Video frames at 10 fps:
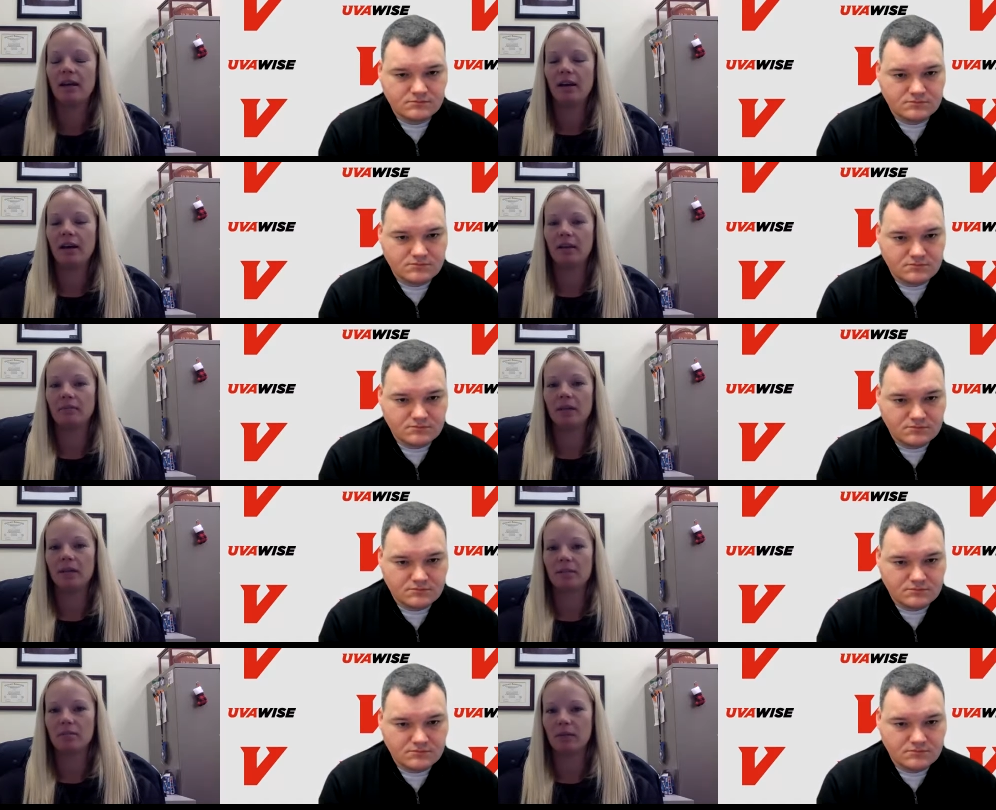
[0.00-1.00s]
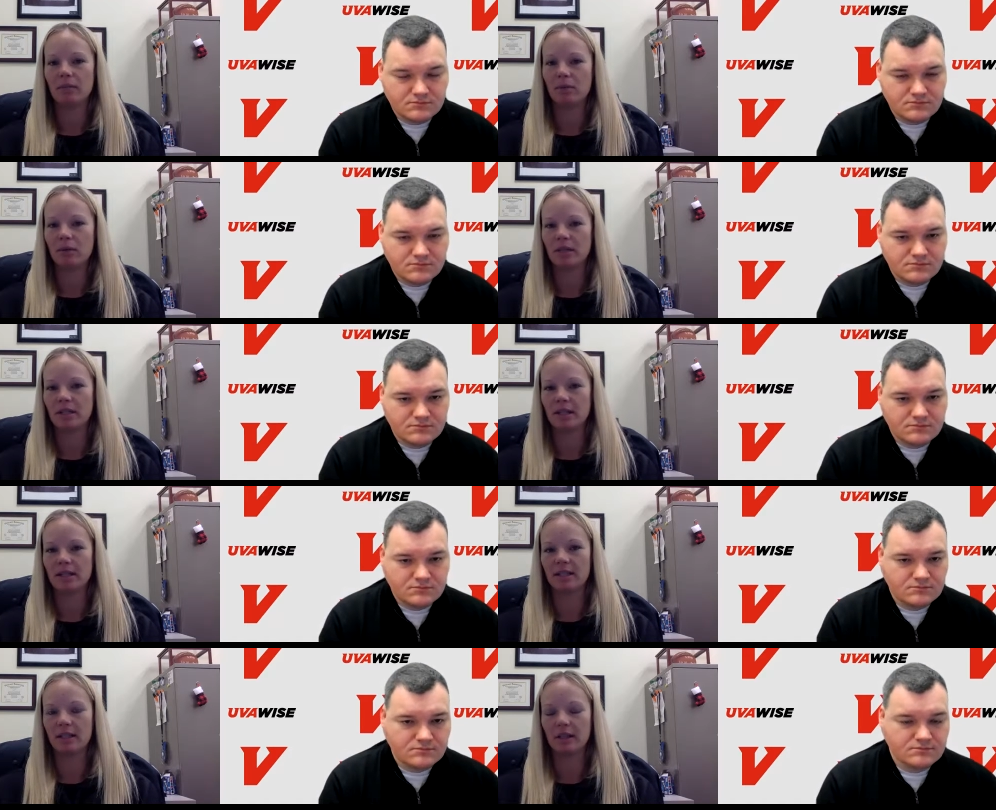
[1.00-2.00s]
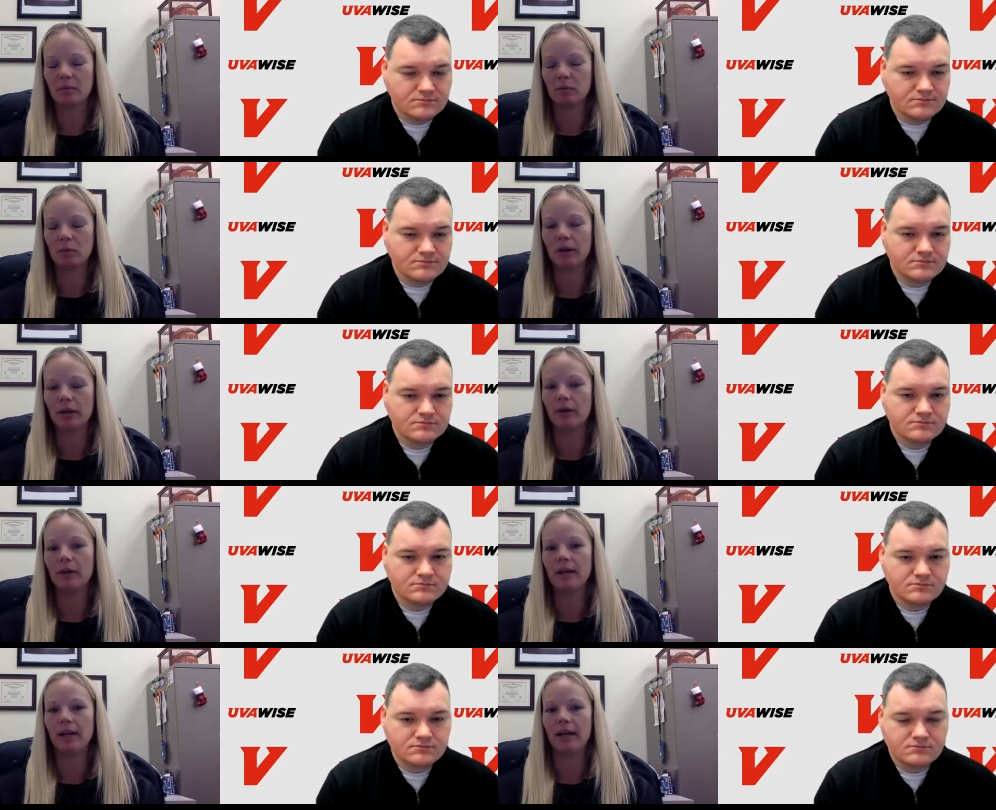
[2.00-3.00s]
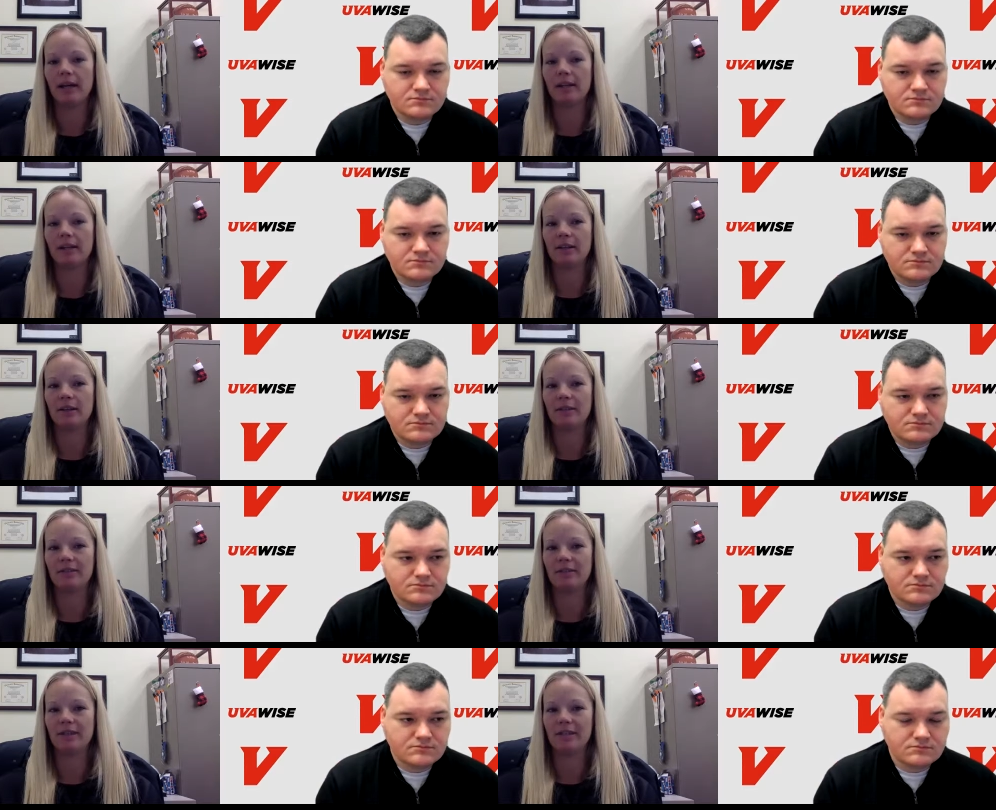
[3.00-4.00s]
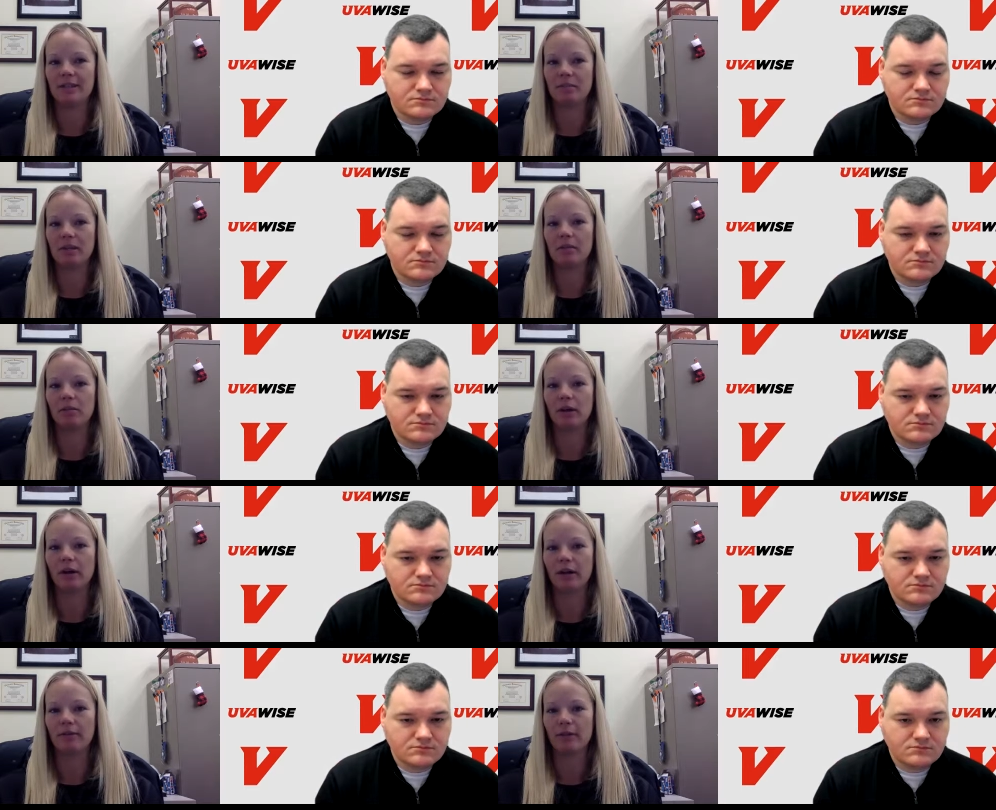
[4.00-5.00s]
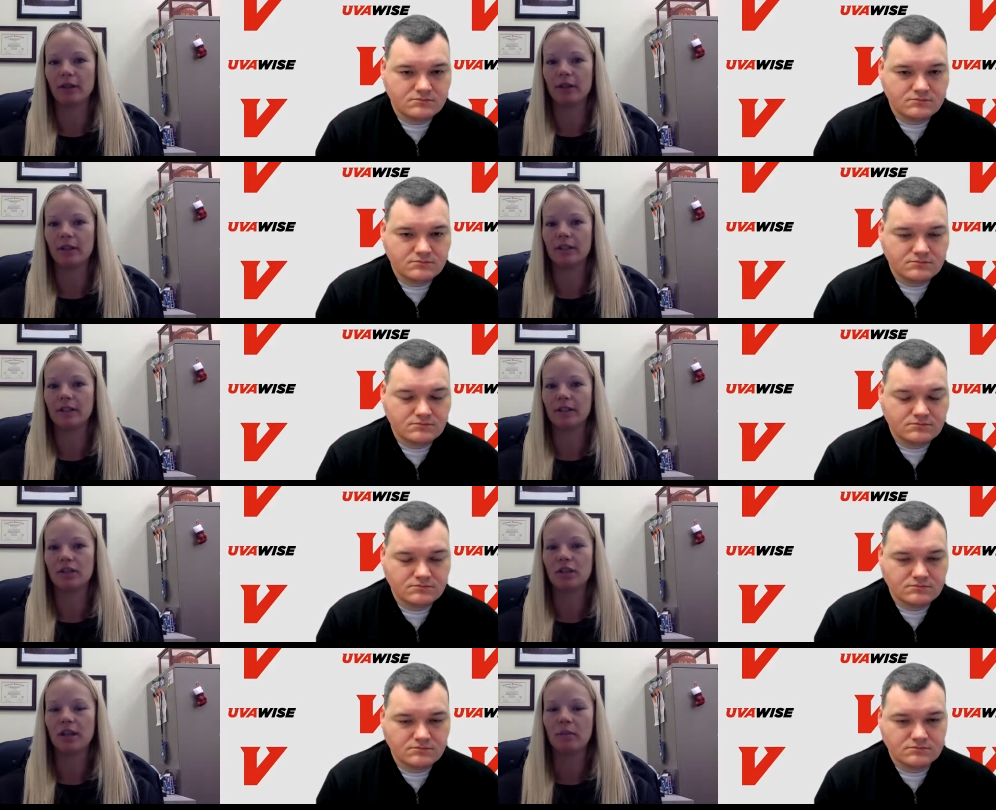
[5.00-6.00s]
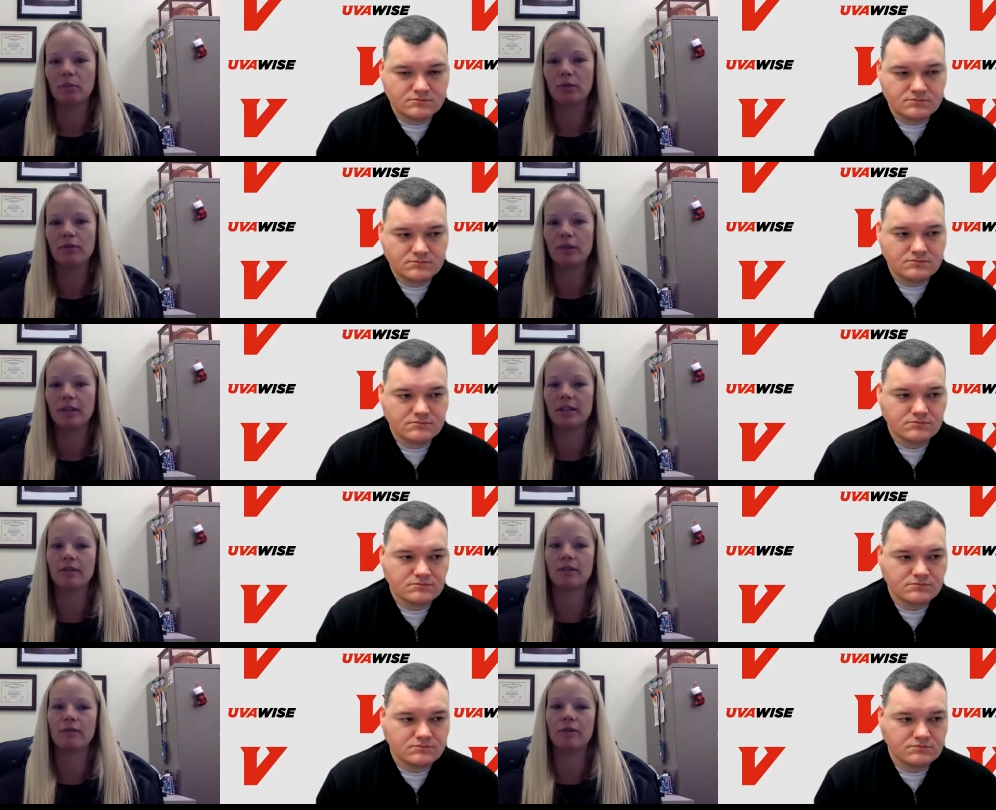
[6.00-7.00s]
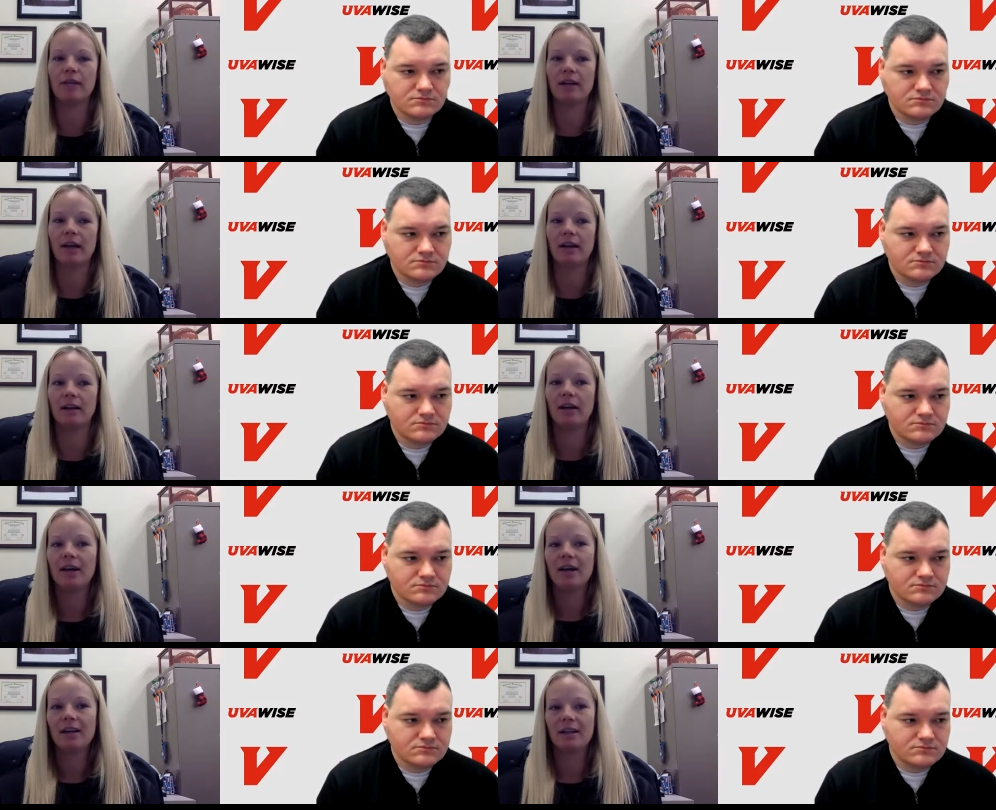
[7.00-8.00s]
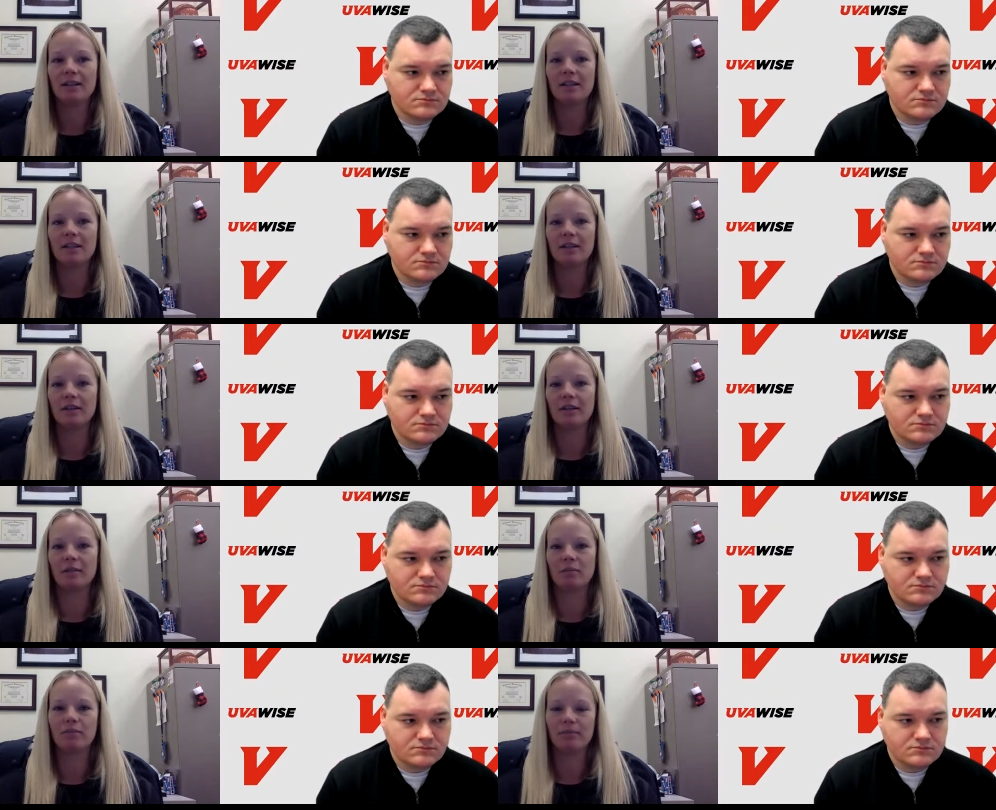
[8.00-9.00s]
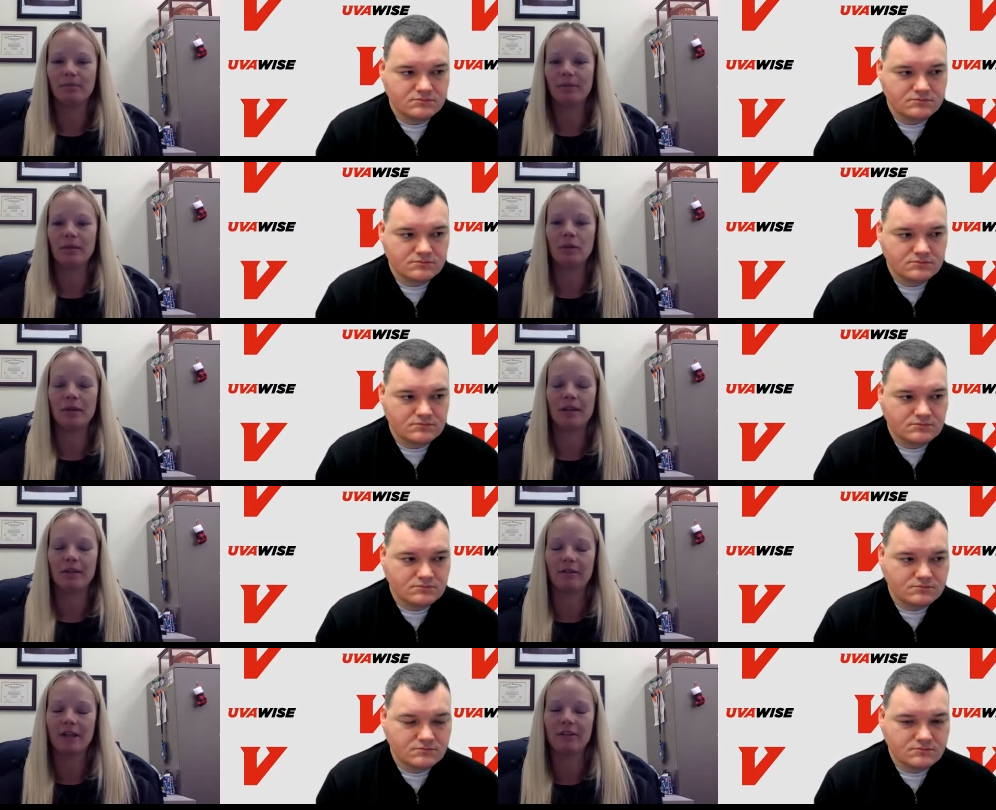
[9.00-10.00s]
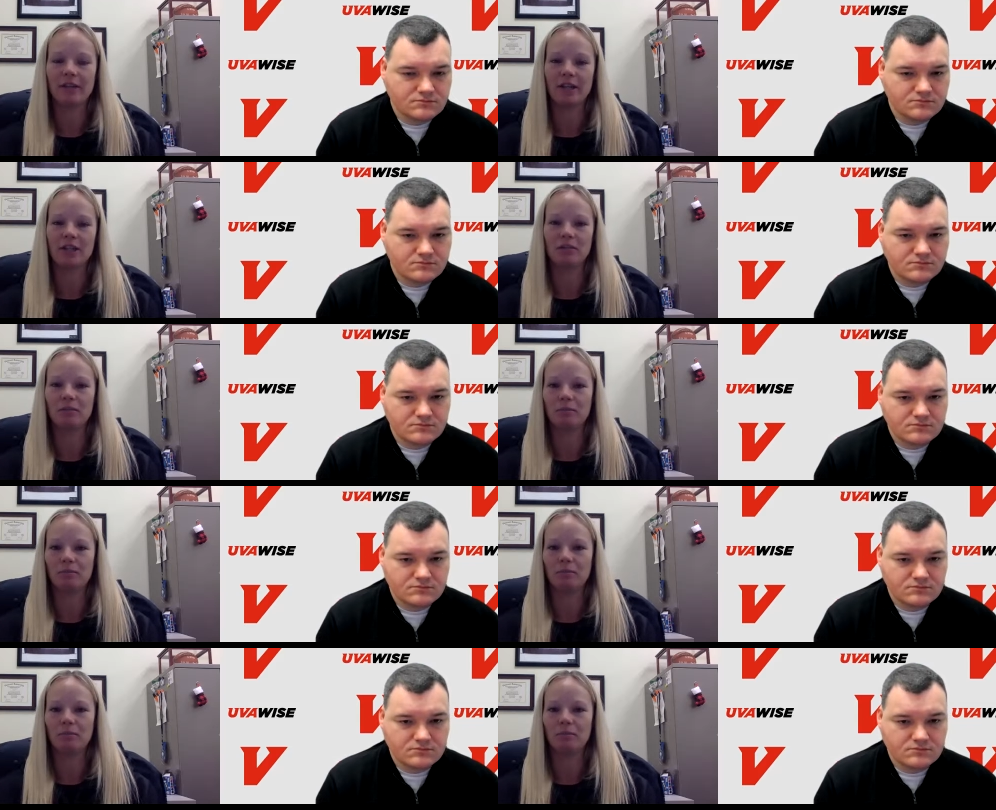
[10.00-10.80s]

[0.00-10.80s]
Speaker 1: um, got some big boards against Lincoln Memorial, and you know defense has been a priority for her to improve on so if we can kind of continue in the going in the right direction